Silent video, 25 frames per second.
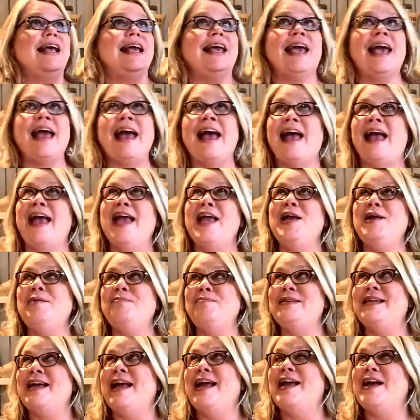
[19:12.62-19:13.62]

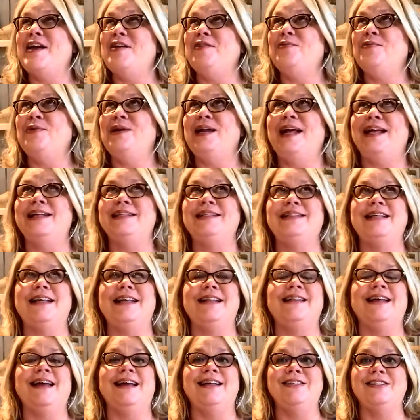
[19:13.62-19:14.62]
came down when I
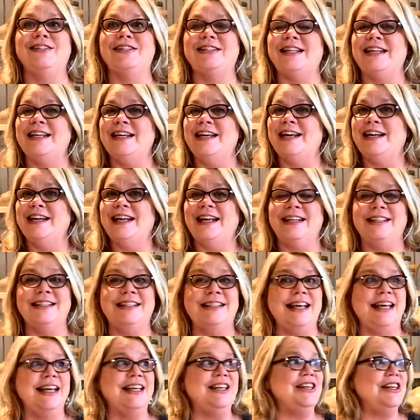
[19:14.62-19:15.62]
said that just then and
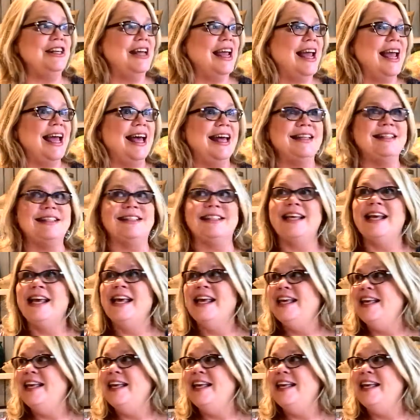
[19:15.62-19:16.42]
said, yes,